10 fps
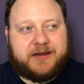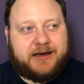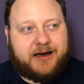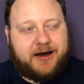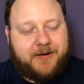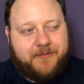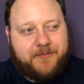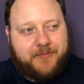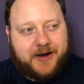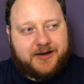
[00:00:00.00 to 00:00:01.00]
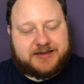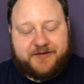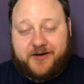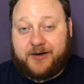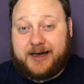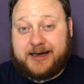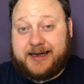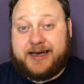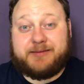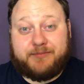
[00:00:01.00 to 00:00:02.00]
because I feel like,
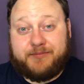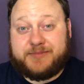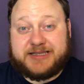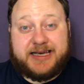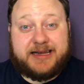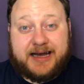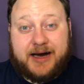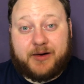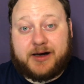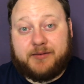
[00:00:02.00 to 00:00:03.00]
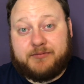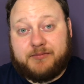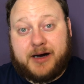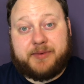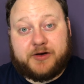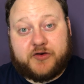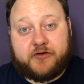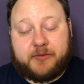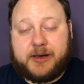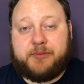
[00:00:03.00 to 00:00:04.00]
again, seeing that outcome might be useful
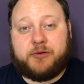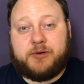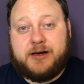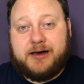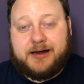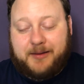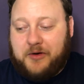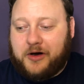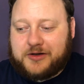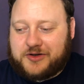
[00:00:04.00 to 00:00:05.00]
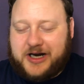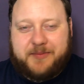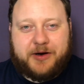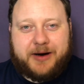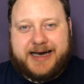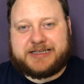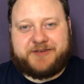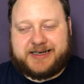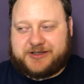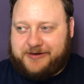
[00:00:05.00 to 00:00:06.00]
for people. I'm not trying to be all X
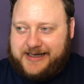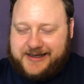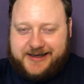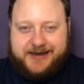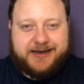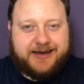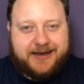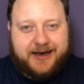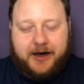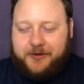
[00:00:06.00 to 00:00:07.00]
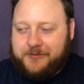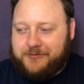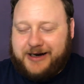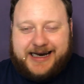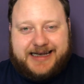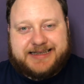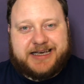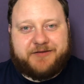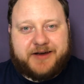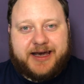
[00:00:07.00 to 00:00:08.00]
Factory and, you know, reality
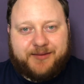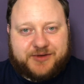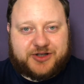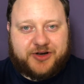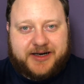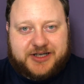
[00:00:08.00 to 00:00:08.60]
TV. I'm just trying to